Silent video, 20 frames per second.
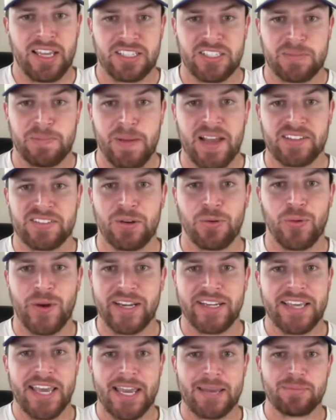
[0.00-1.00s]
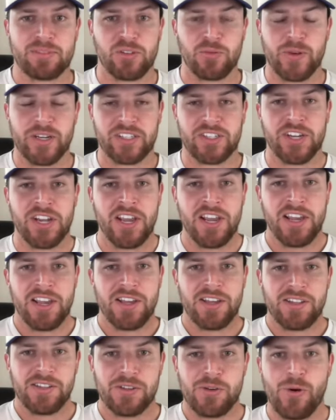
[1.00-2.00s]
expect to win games in which
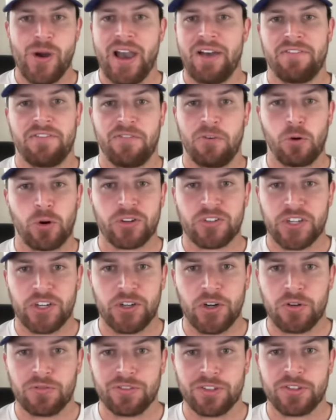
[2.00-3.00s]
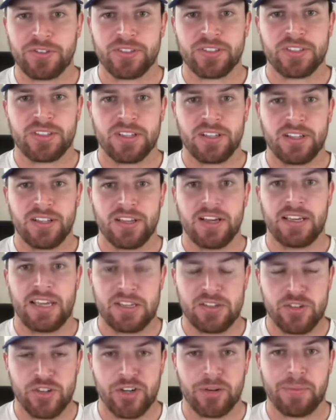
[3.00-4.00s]
you have four turnovers
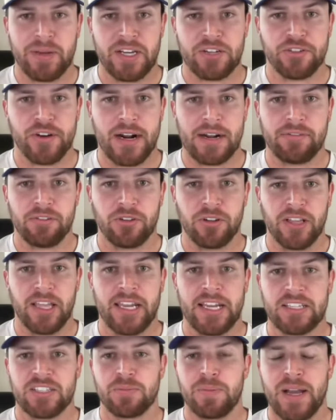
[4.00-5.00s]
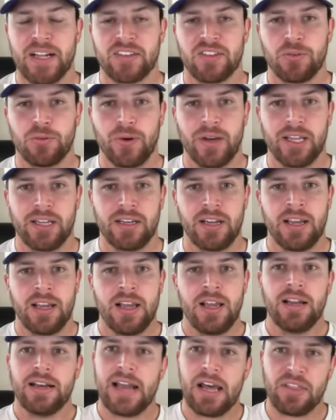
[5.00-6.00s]
against your big rival and expect to win.
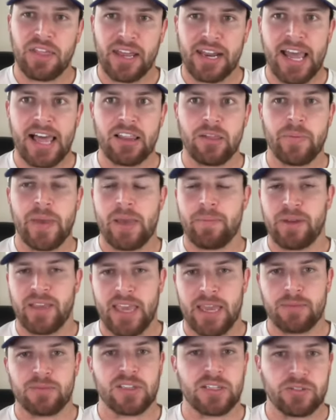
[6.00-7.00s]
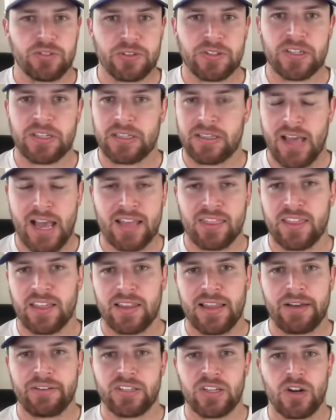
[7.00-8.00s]
Now that Alabama game's interesting. I
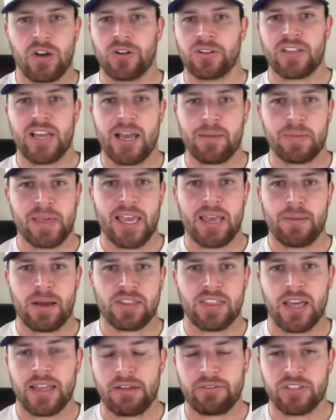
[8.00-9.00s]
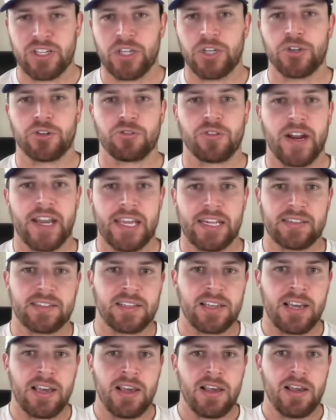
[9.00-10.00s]
think that was an all-time game. I thought that was a great